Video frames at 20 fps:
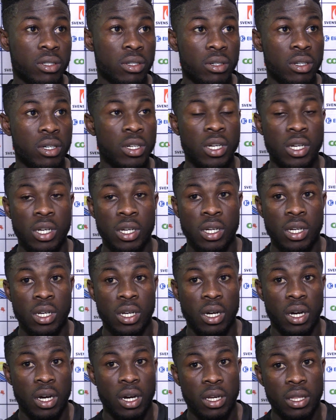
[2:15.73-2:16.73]
So
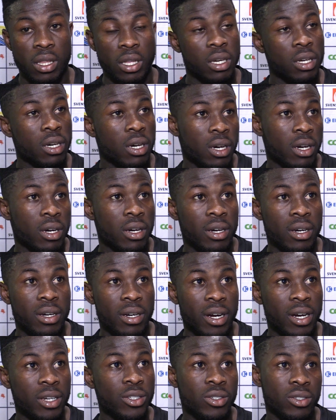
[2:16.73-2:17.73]
I think uh,
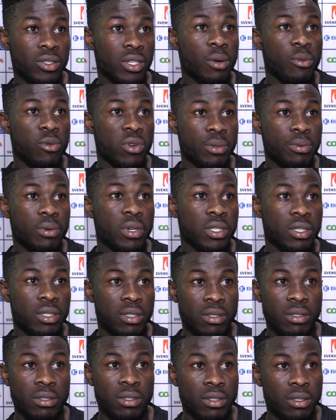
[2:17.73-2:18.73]
I show them
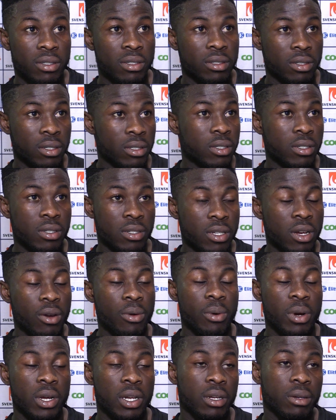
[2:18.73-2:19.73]
respect, not to
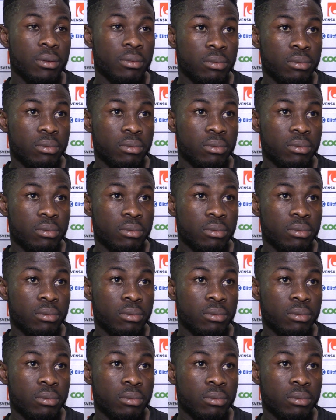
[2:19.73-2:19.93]
celebrate.